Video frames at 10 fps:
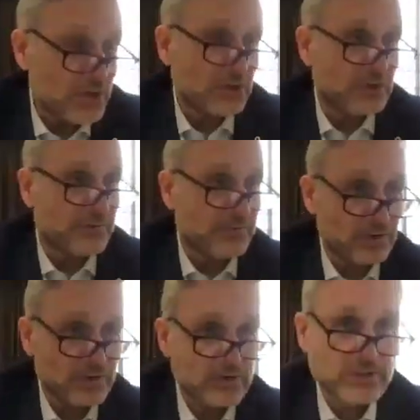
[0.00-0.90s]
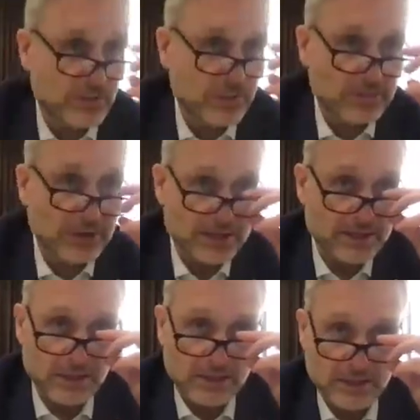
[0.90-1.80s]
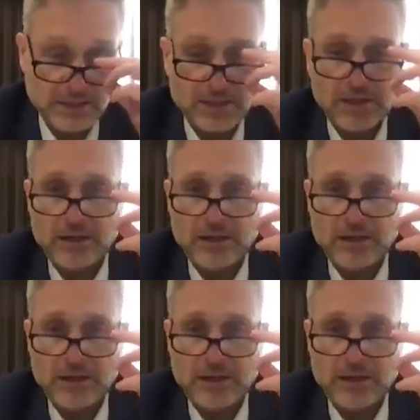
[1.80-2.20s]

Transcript: so the first 3 blessings,